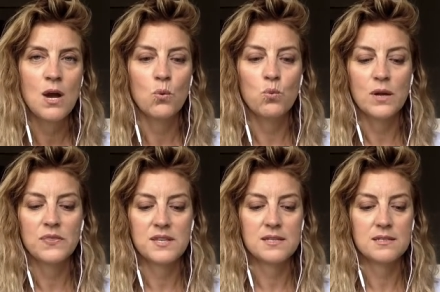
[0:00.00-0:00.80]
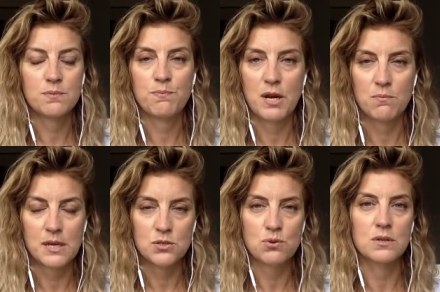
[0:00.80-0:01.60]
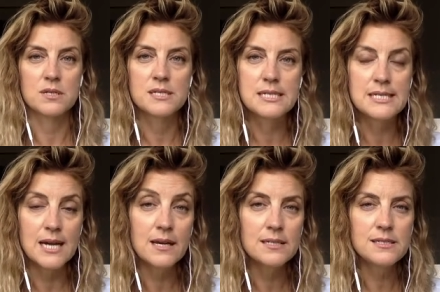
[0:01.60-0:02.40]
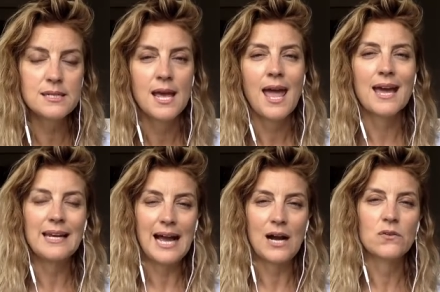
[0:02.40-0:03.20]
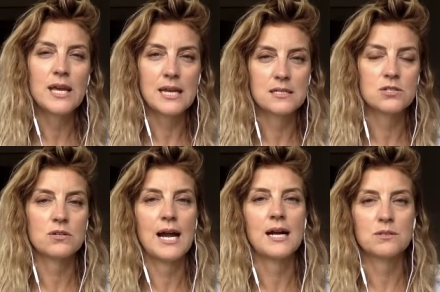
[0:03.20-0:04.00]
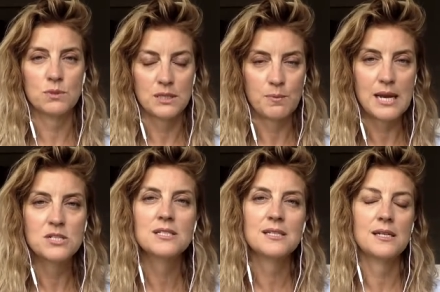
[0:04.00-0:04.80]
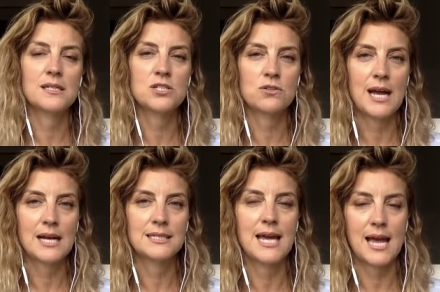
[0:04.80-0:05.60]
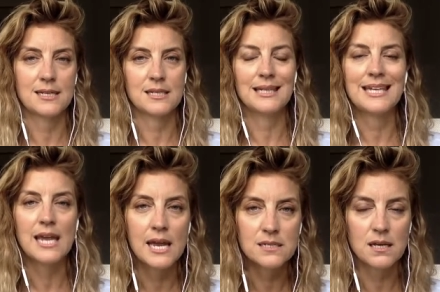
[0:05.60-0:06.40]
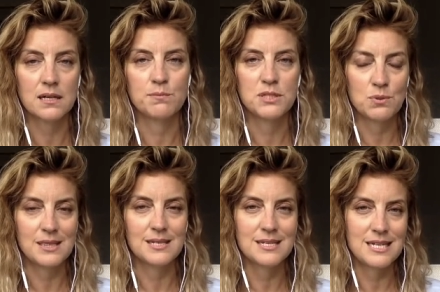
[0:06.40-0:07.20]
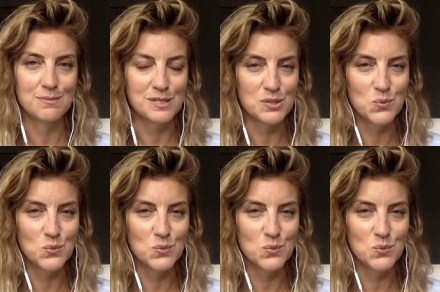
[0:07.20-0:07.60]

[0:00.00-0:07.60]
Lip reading: what this peer mentor does, and how they interact with the patients and interact as a liaison between the teams as